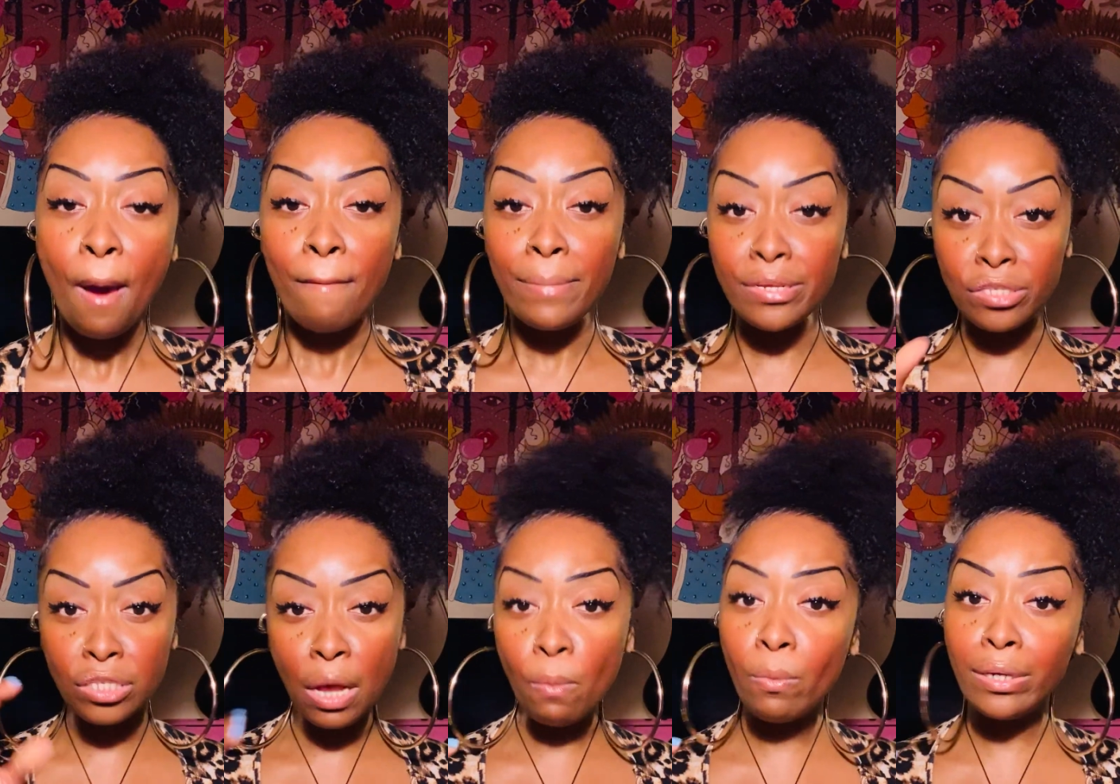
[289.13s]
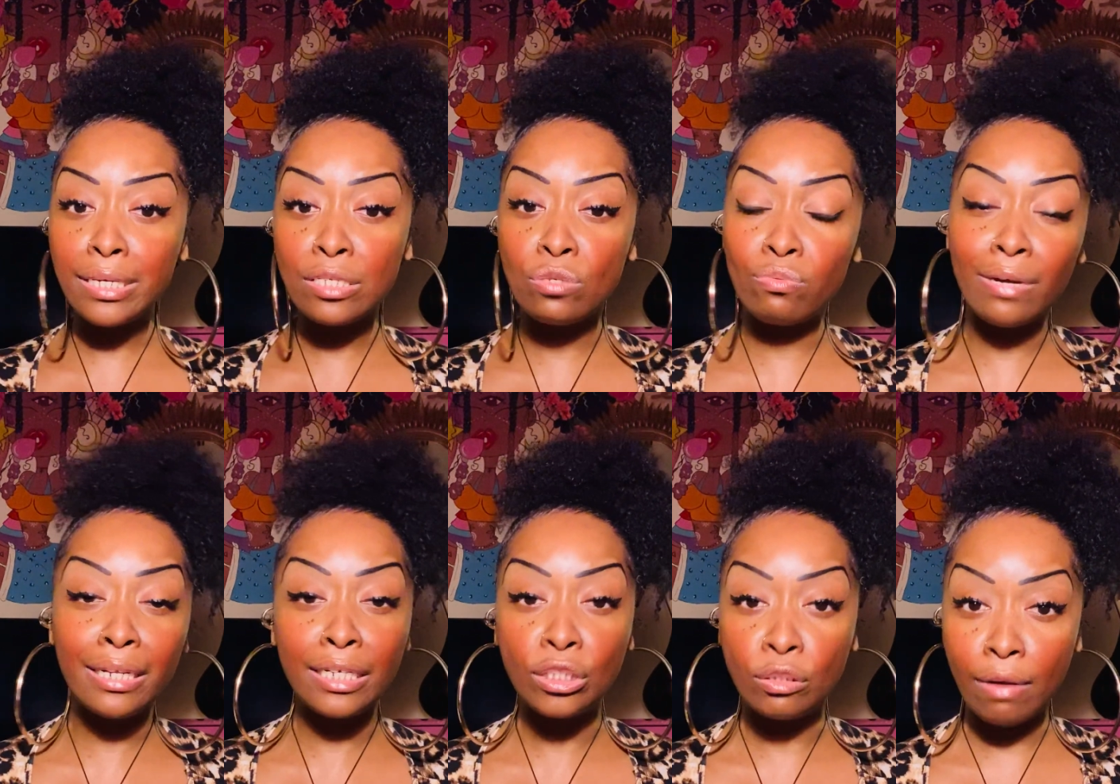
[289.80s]
but someone is
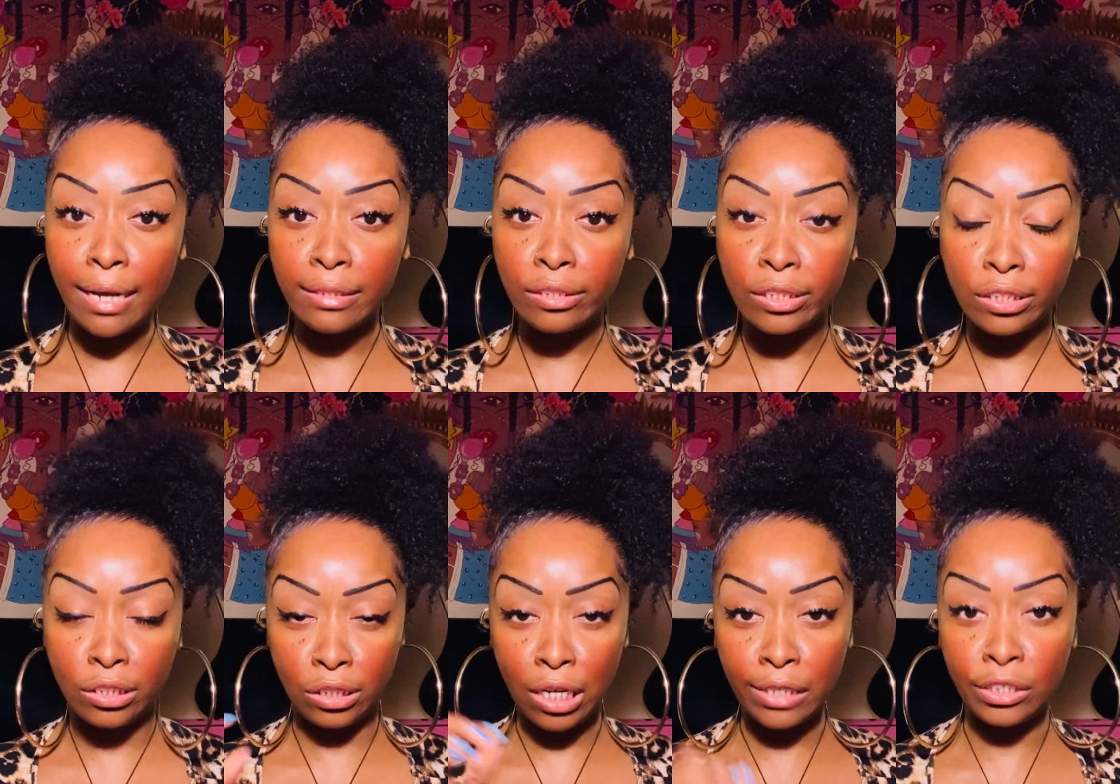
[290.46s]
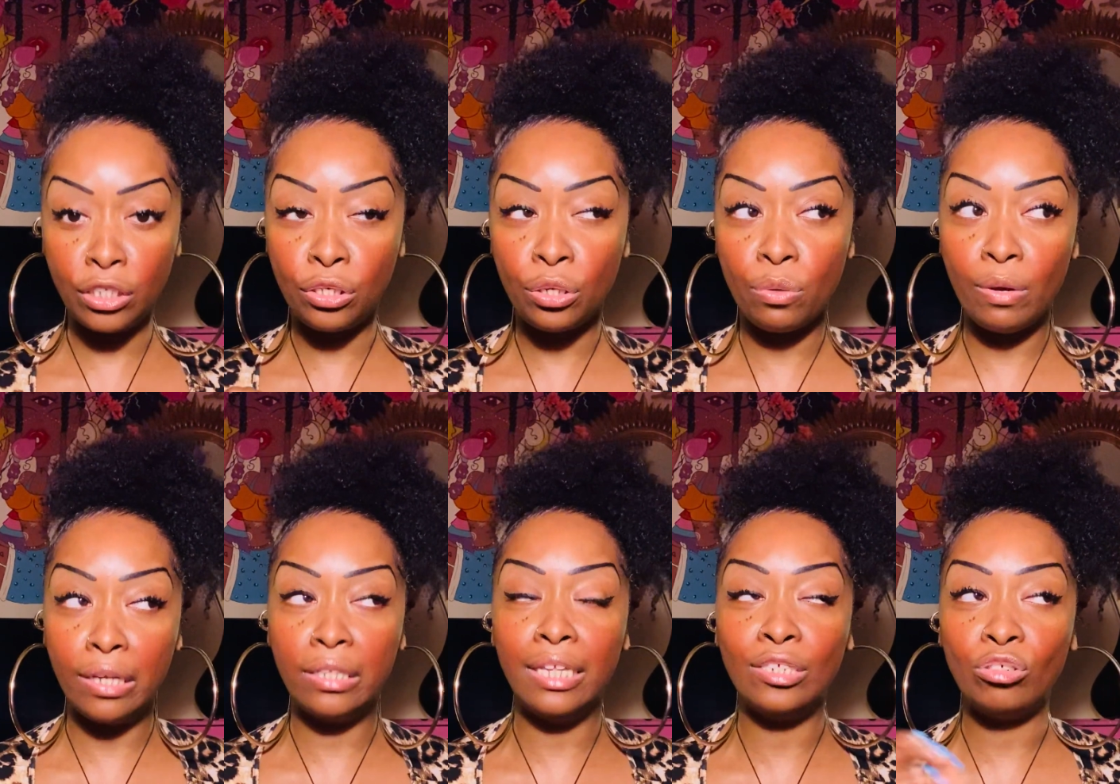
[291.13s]
really trying to study you
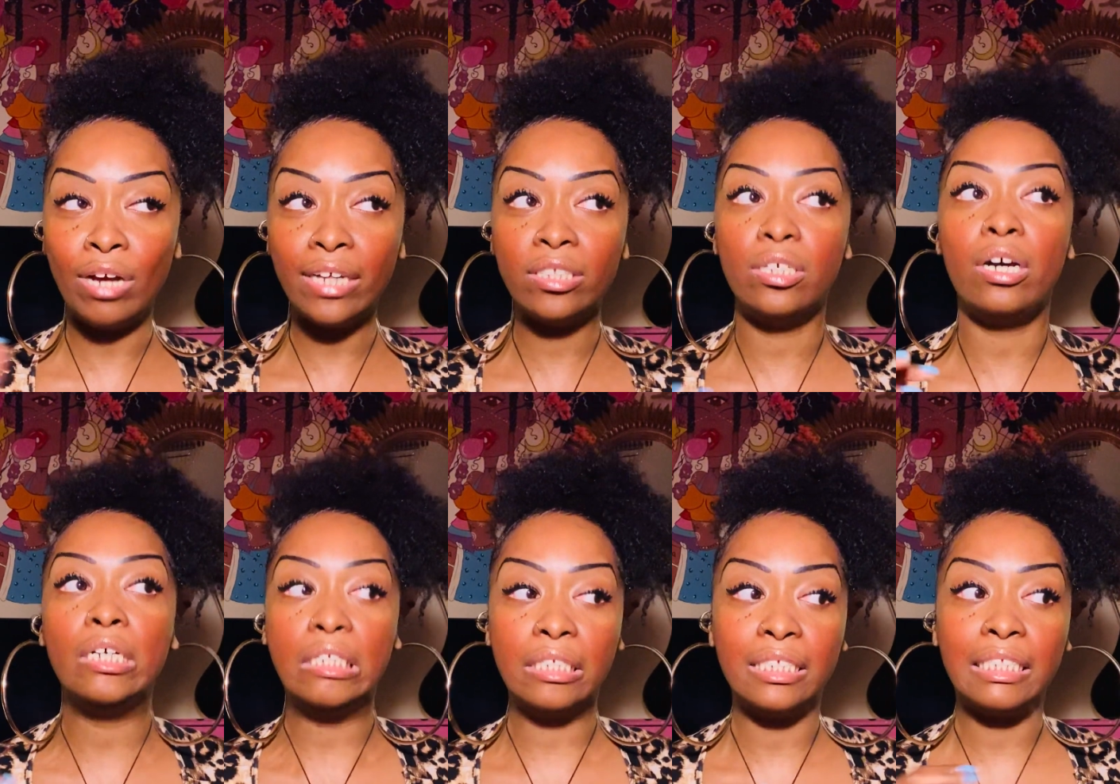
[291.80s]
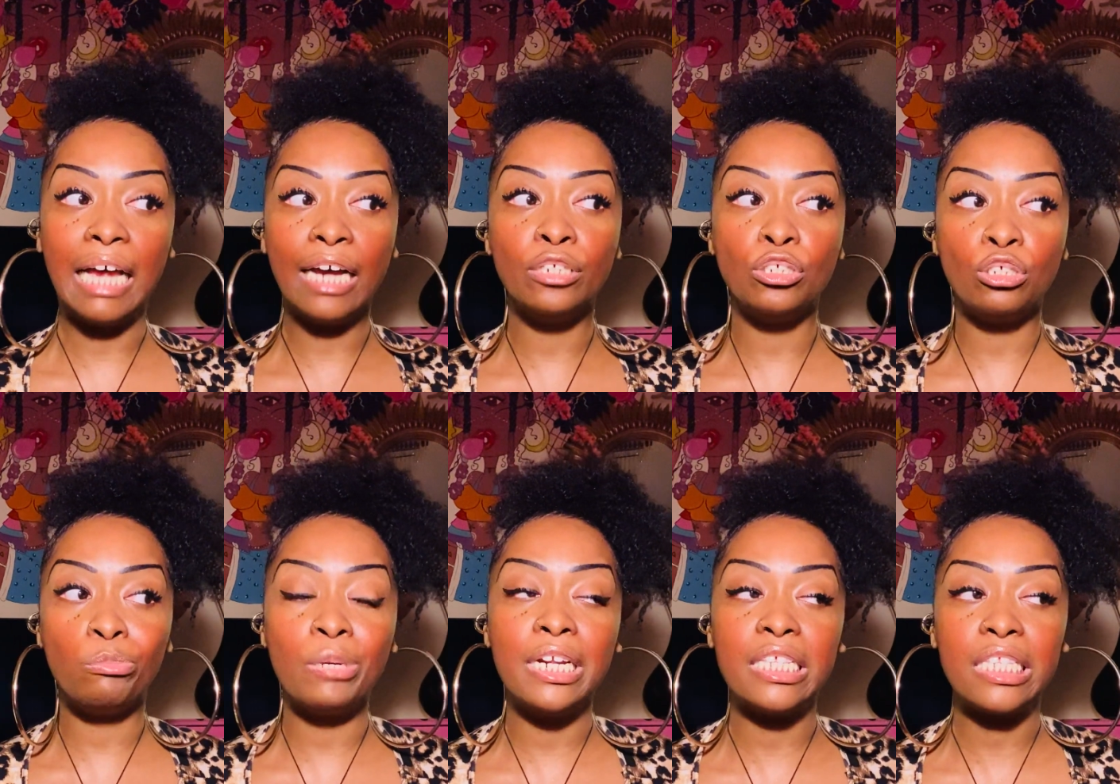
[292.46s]
and they're trying to understand you
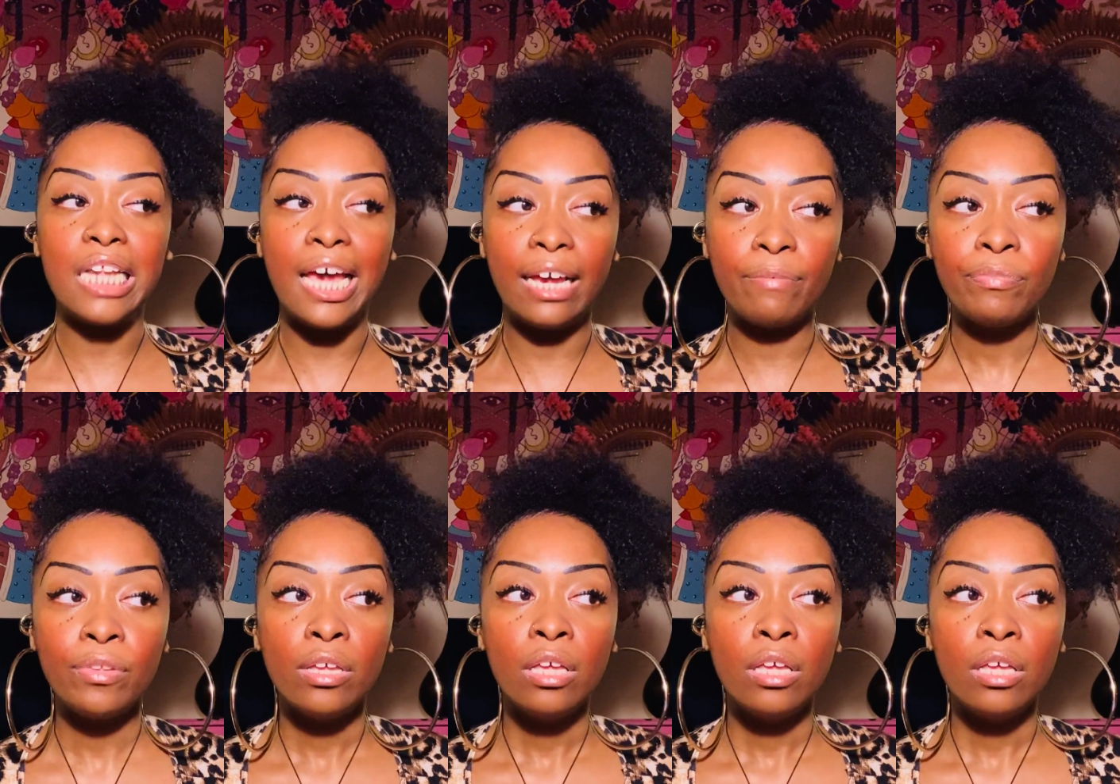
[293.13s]
but it's like